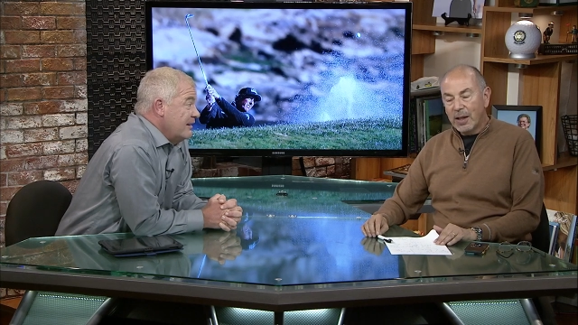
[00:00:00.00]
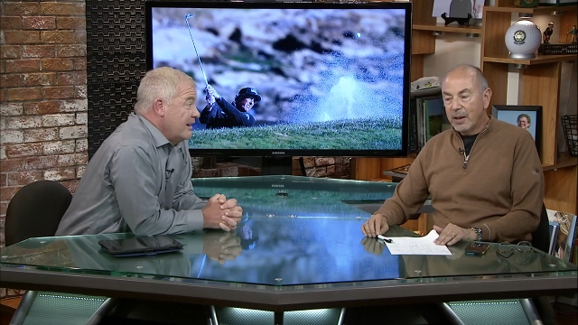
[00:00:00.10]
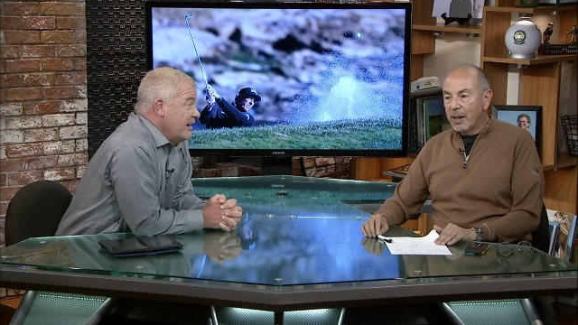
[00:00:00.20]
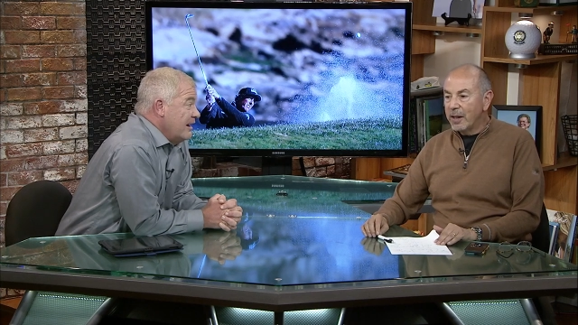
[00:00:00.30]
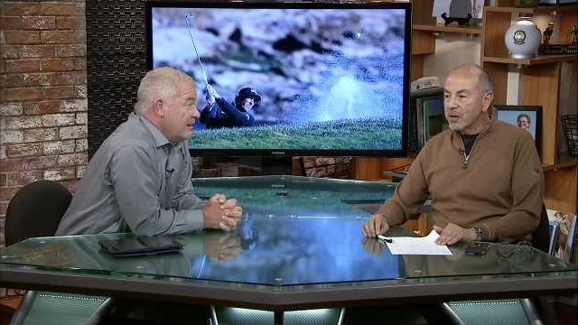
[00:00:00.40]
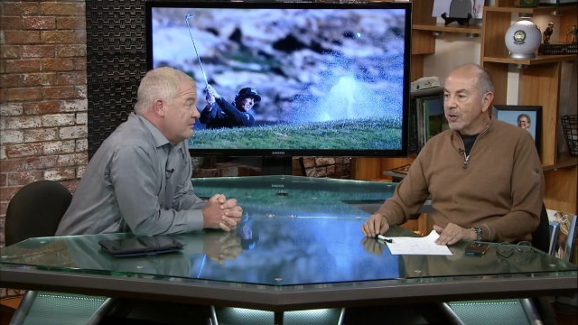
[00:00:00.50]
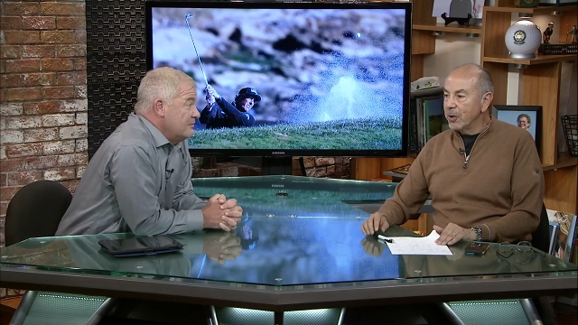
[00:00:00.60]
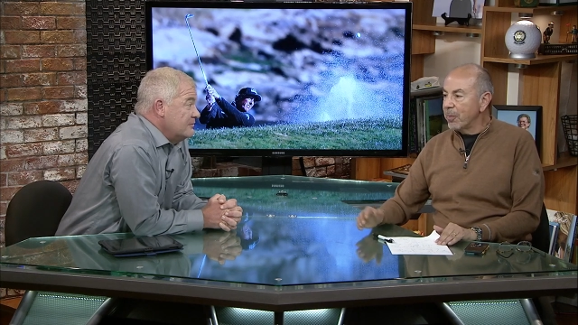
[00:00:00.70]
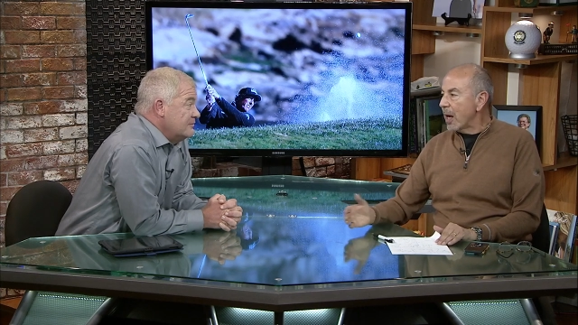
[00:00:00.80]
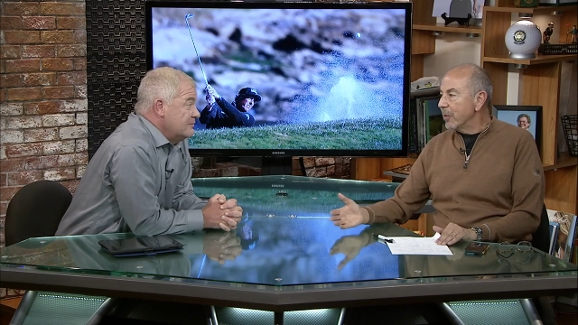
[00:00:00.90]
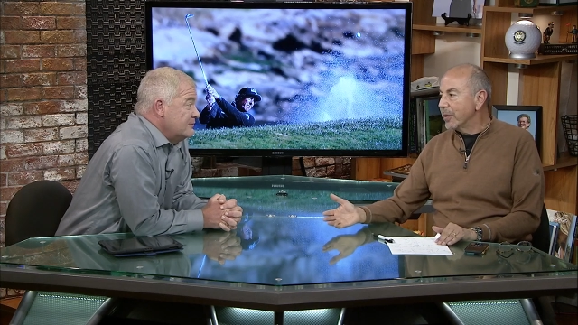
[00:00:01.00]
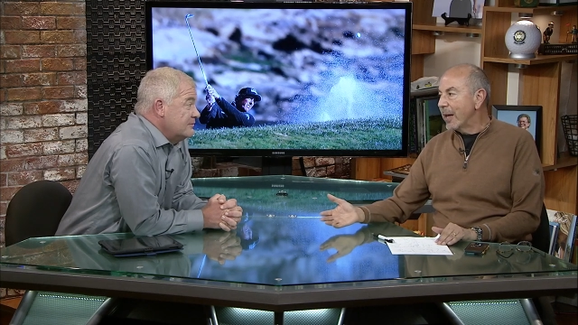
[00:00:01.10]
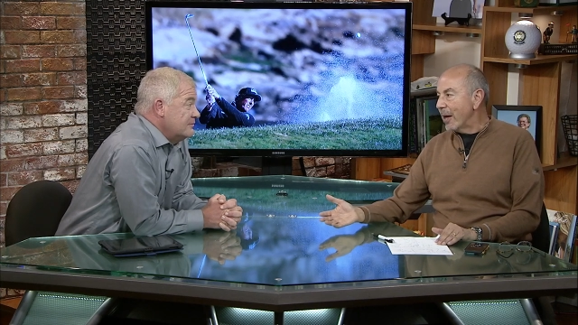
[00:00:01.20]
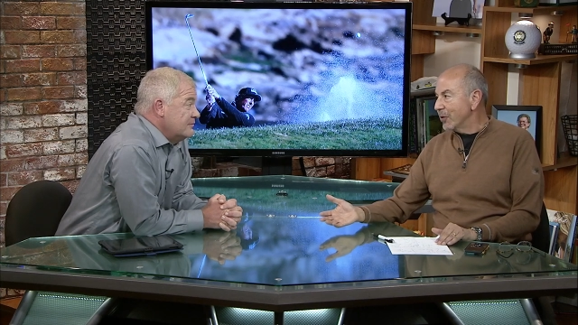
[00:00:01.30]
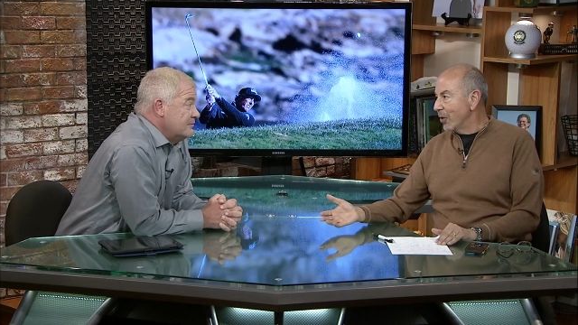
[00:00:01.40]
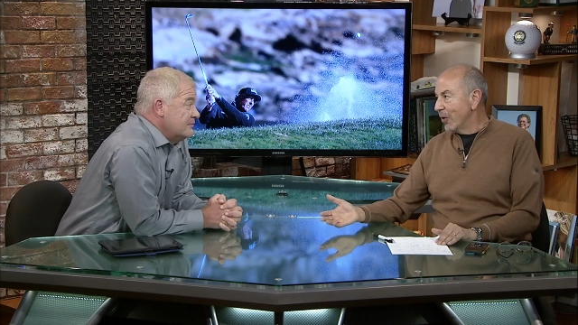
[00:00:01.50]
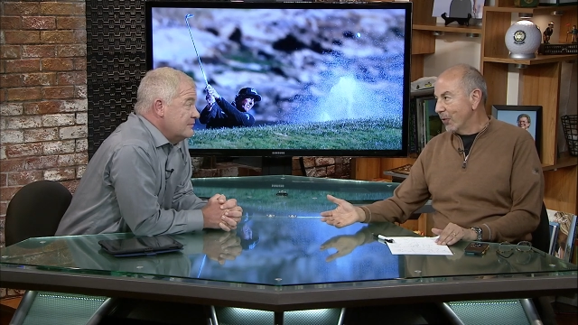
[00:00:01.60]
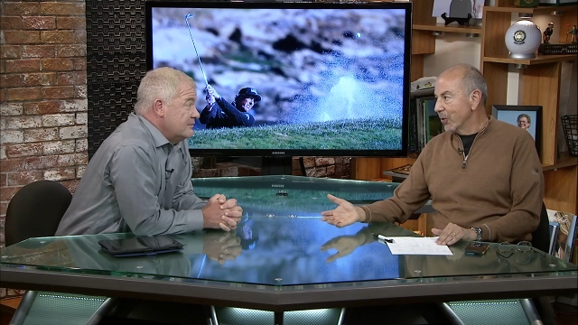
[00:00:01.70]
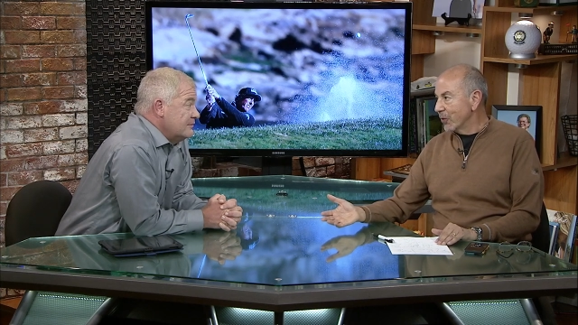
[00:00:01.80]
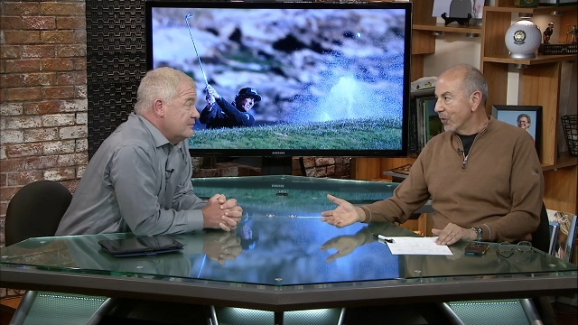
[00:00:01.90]
Speaker 1: and it's a good bob and gouge
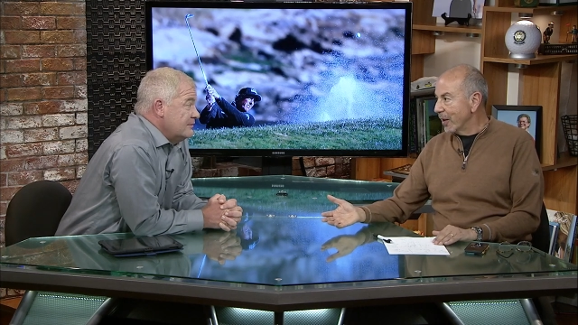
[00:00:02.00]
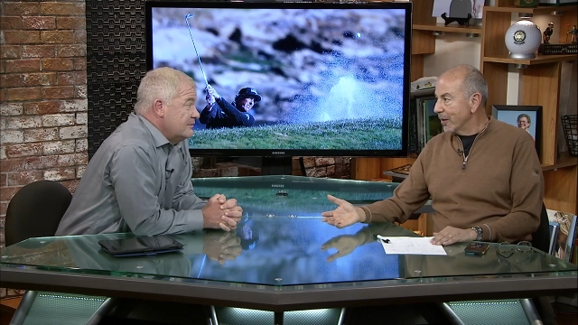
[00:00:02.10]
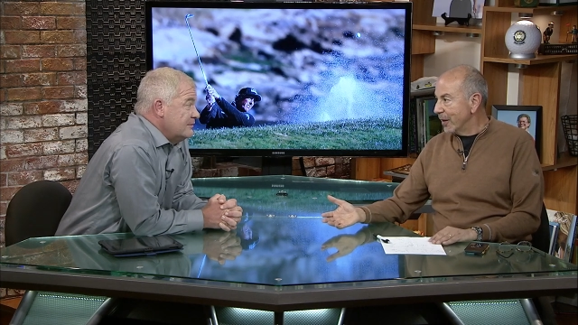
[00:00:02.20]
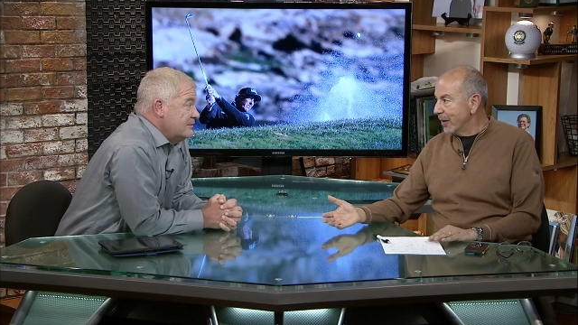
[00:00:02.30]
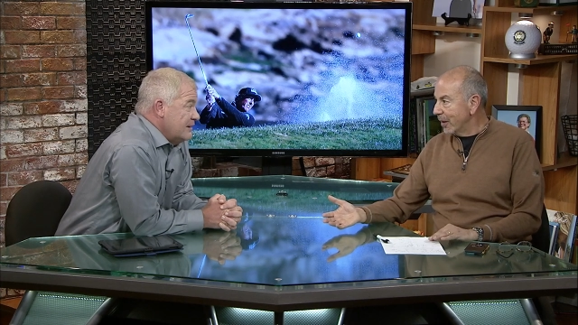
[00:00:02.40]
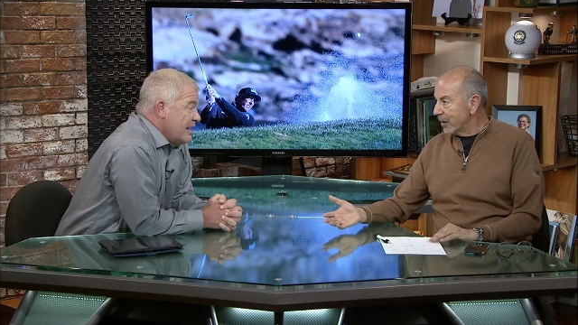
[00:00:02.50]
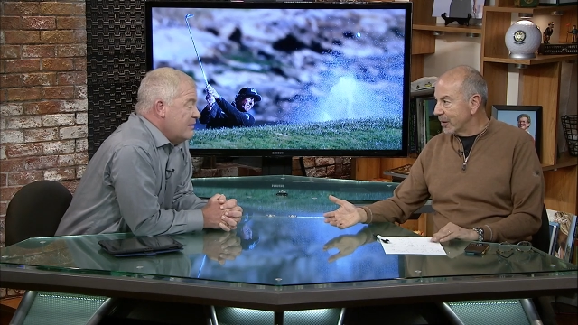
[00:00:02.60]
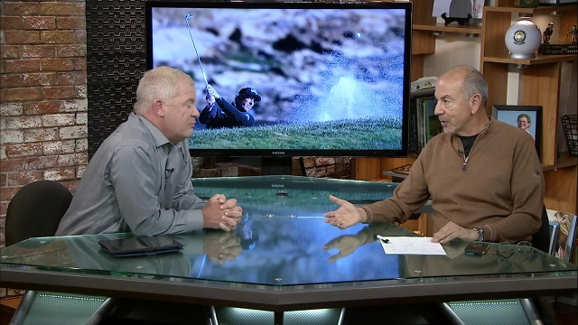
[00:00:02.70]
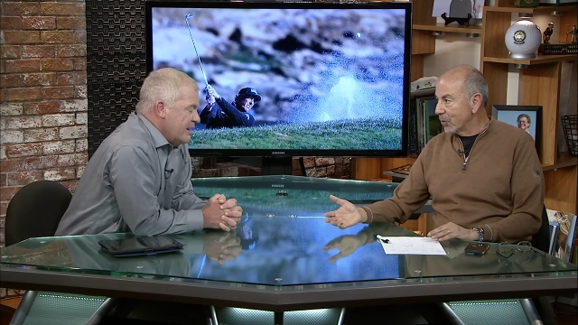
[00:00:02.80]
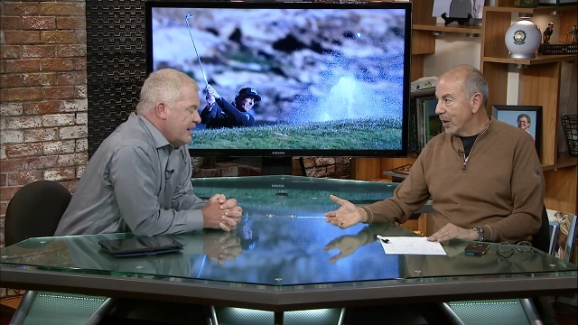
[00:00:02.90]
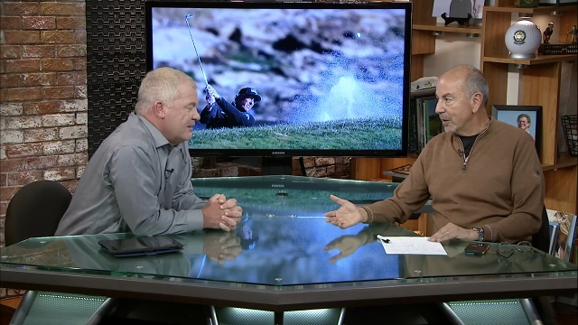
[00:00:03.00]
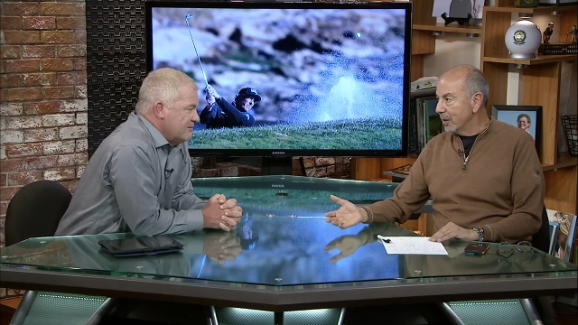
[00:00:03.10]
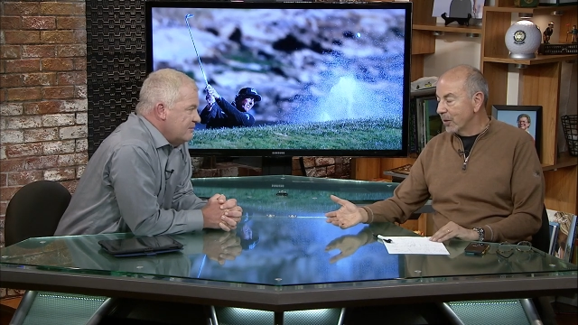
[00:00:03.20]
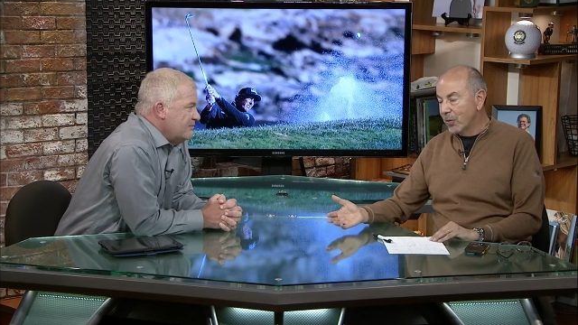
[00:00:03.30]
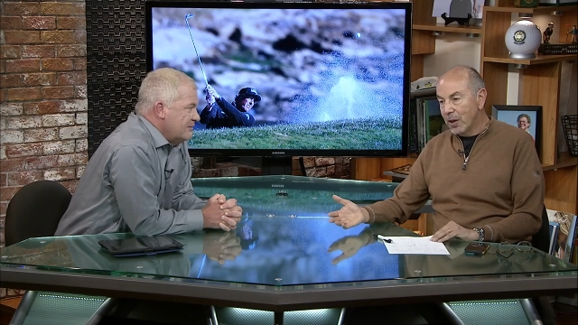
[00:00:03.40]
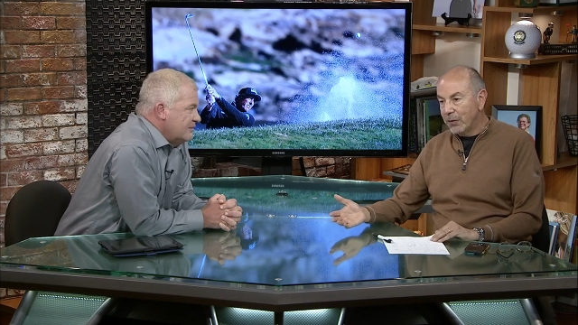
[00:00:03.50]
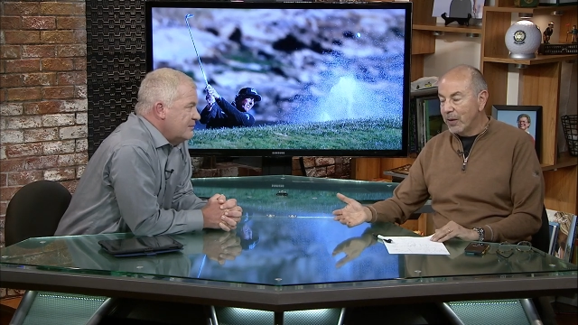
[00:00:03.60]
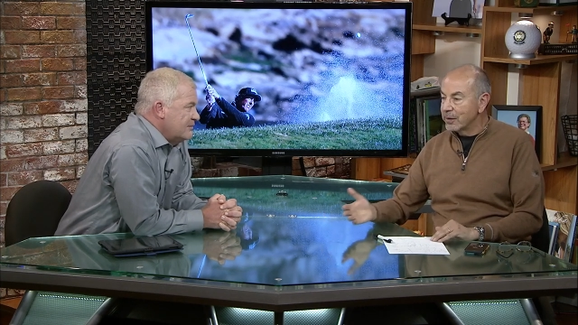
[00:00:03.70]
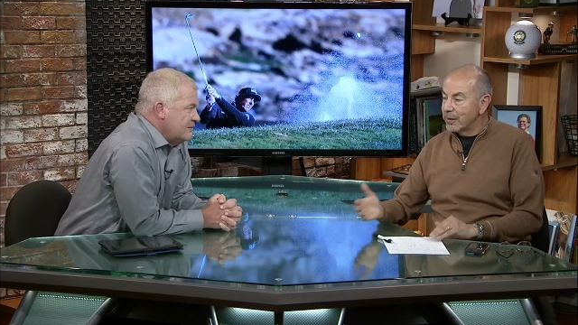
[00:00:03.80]
golf course, frankly. Because the rough, it's